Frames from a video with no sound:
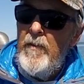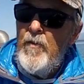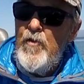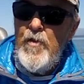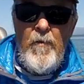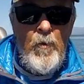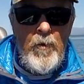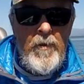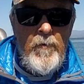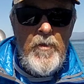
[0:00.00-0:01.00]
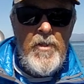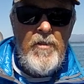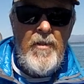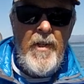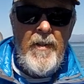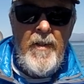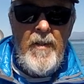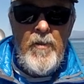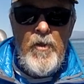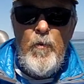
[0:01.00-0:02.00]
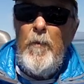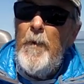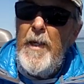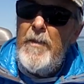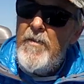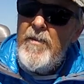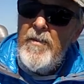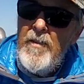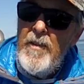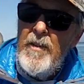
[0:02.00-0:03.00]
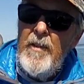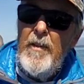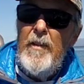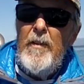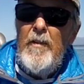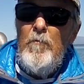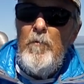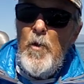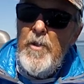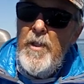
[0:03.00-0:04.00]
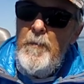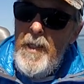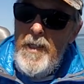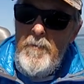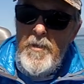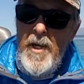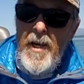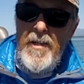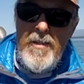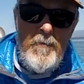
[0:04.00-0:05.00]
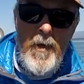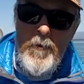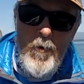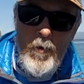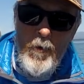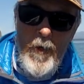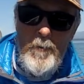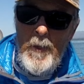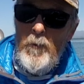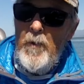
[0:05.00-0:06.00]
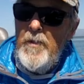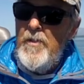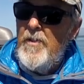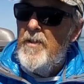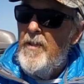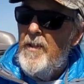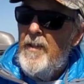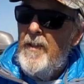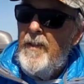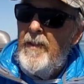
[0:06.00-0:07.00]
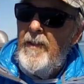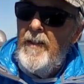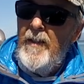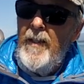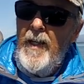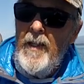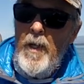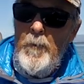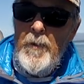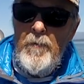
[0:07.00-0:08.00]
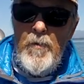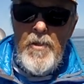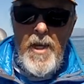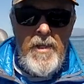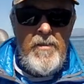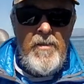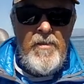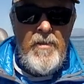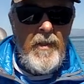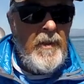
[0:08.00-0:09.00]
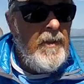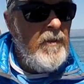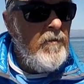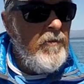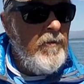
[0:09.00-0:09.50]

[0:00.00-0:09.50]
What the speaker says: Several different swim baits, mostly medium size. I'm not throwing great big ones, and a couple different sizes of